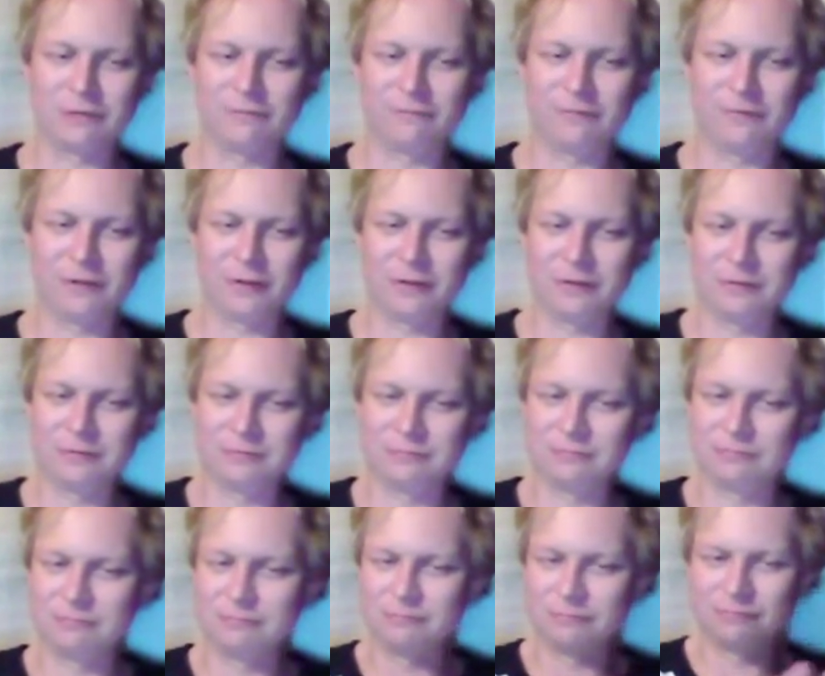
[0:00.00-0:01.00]
of
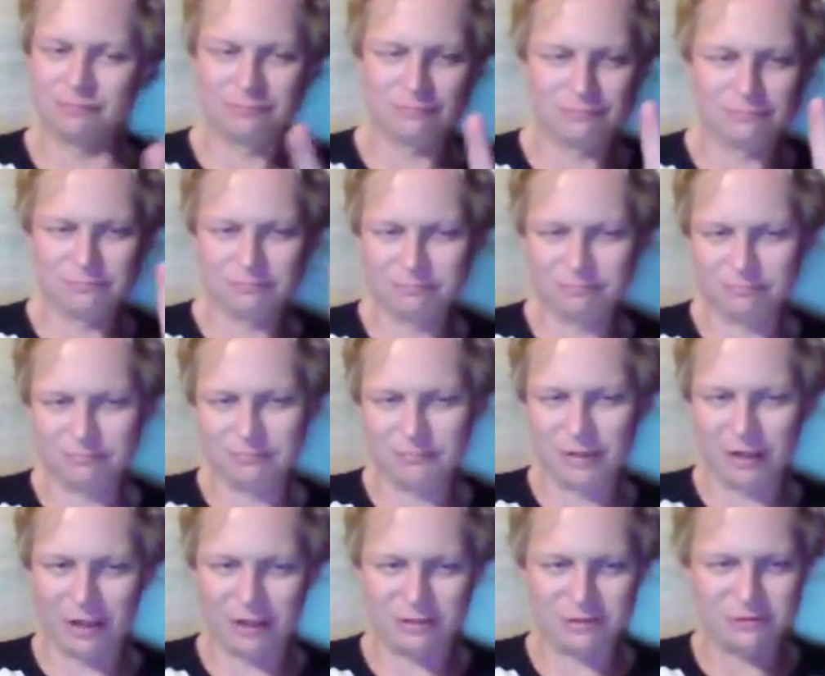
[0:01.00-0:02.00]
fun
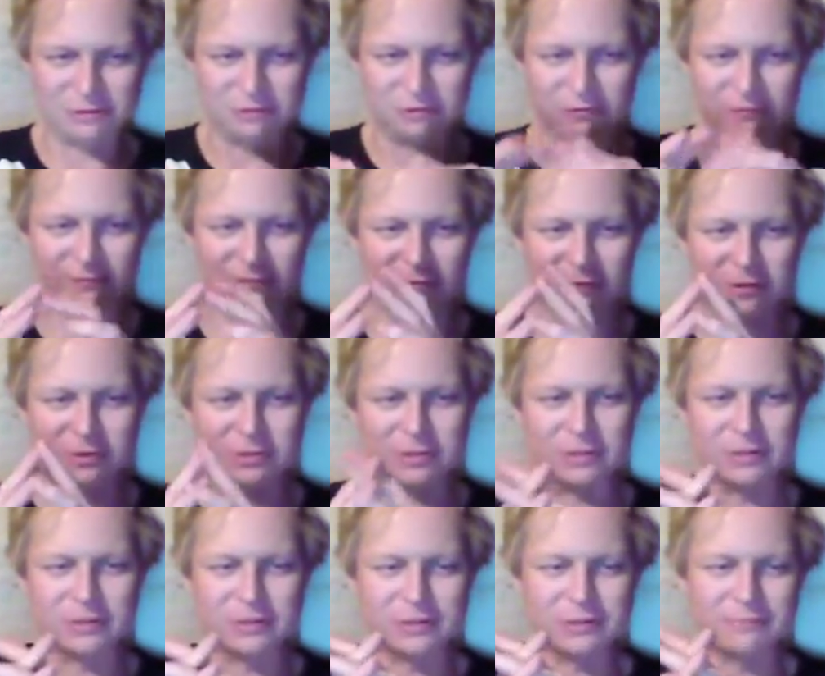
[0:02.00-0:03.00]
external
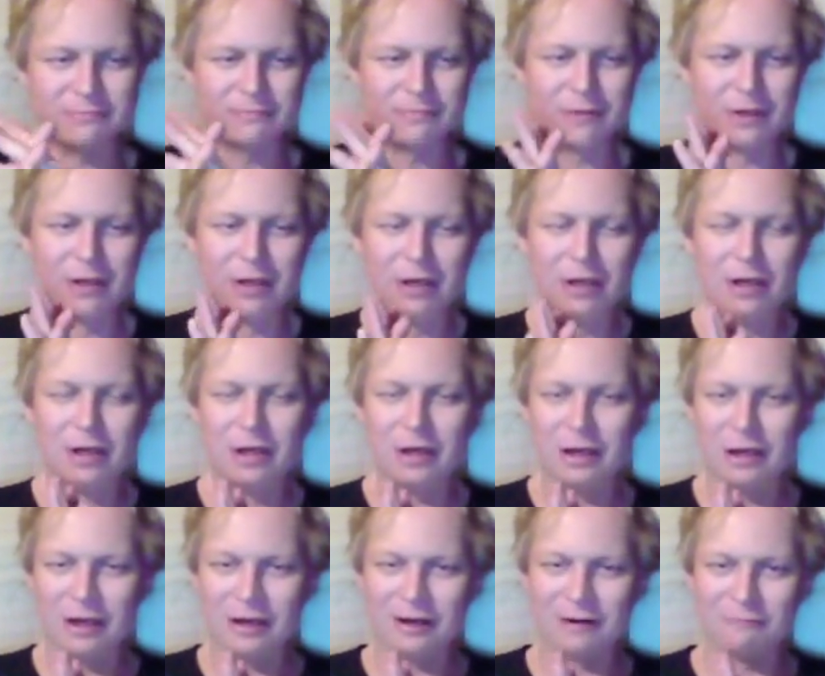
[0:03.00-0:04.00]
forces,
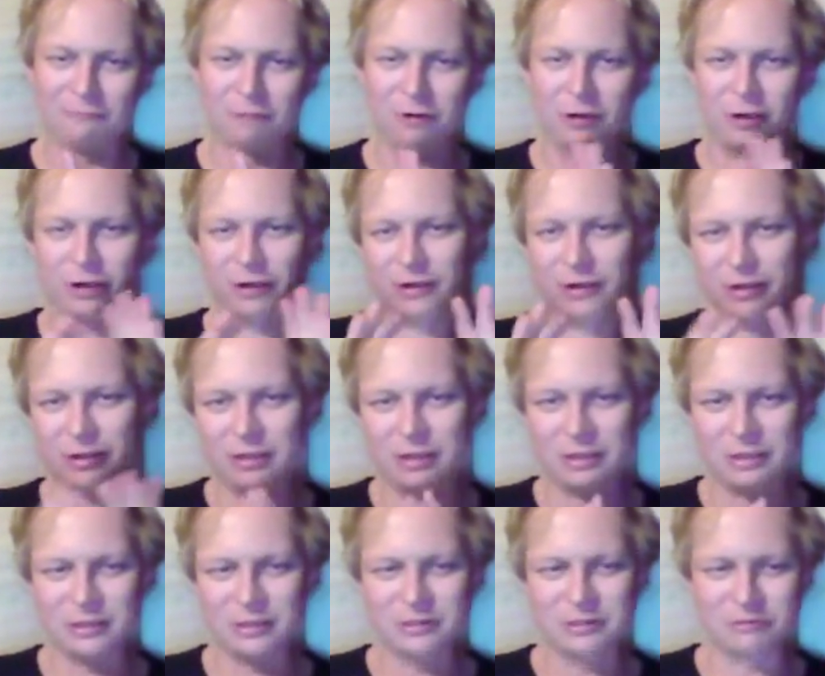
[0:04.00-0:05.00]
and we're not going to
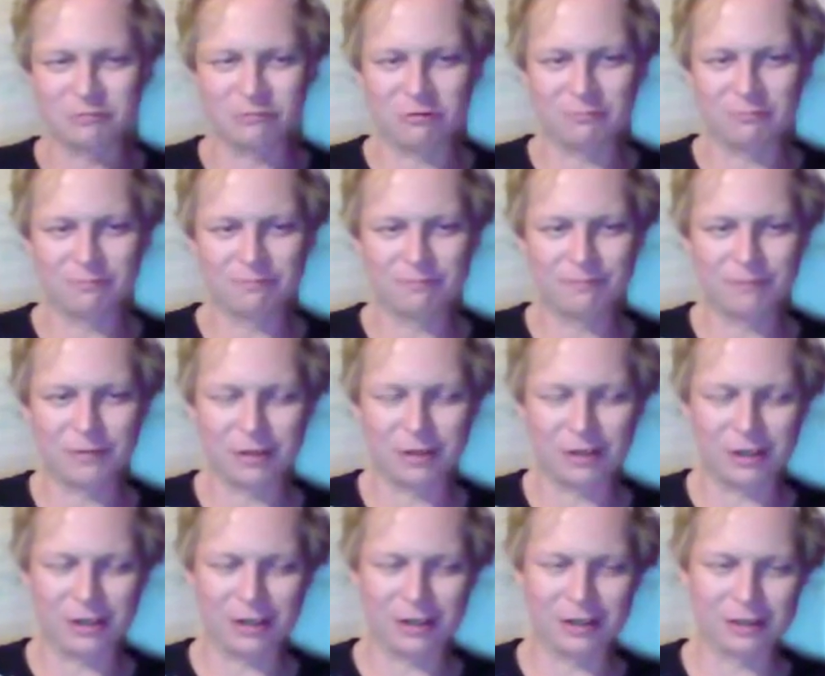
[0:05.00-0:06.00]
get into them,
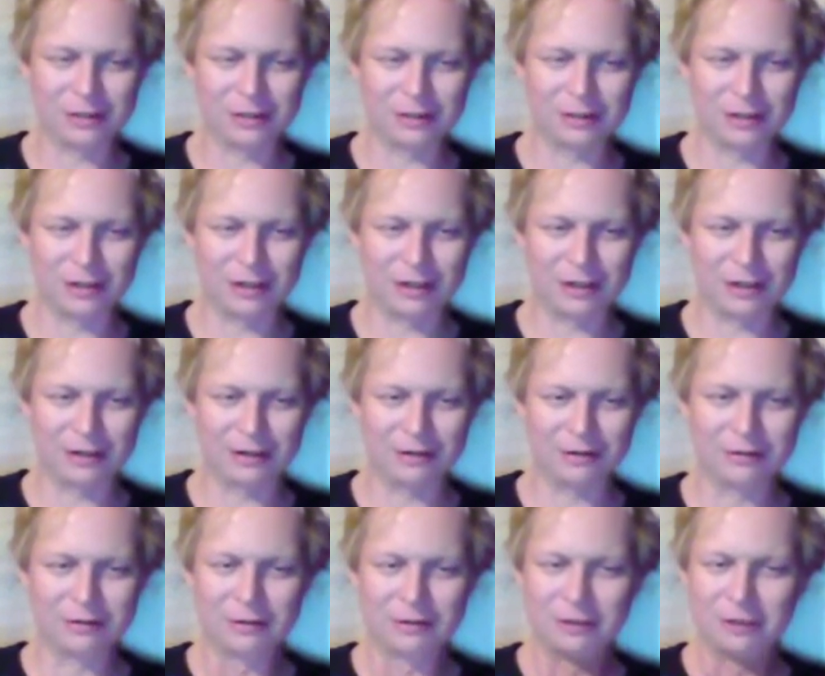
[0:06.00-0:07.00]
and
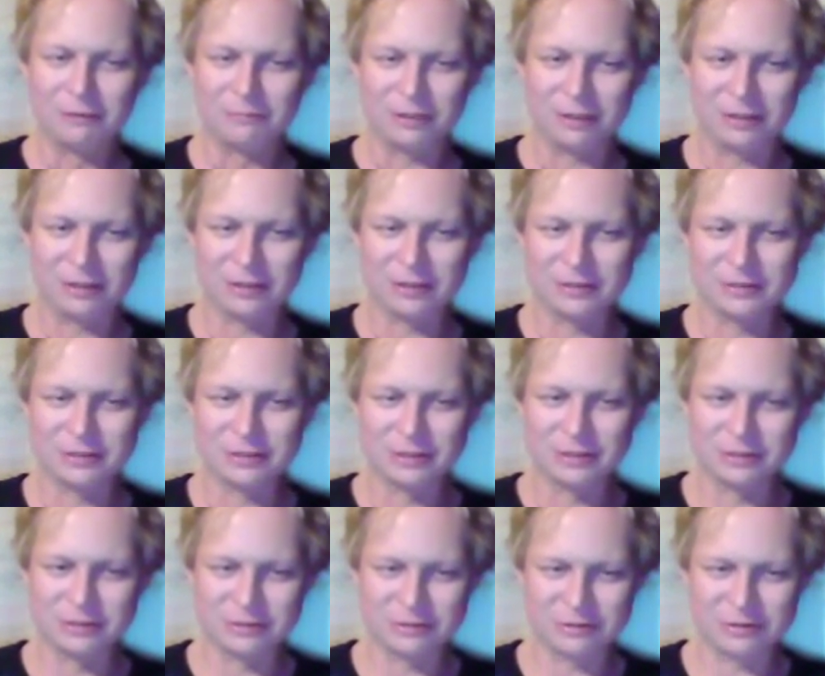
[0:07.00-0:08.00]
because
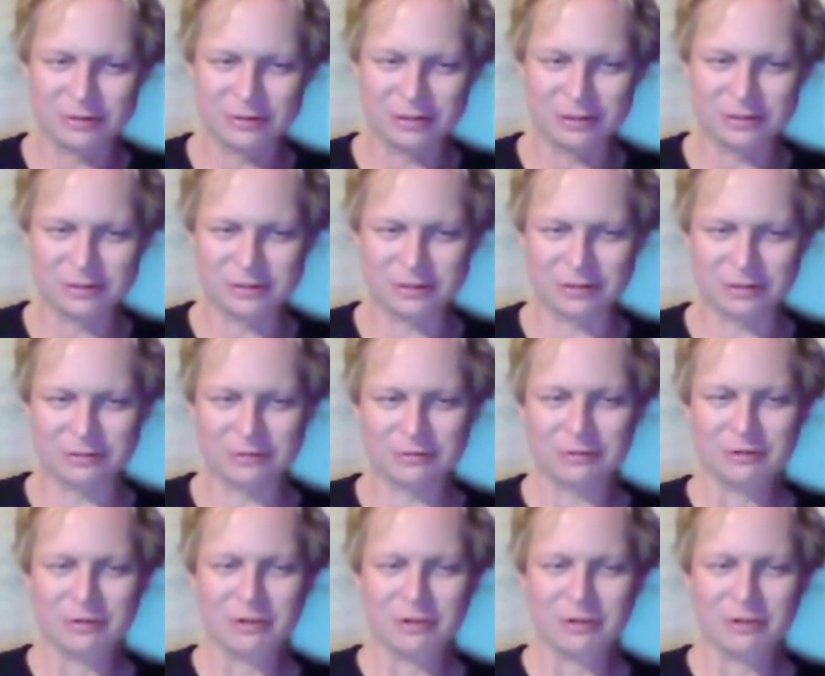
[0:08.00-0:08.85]
those are things that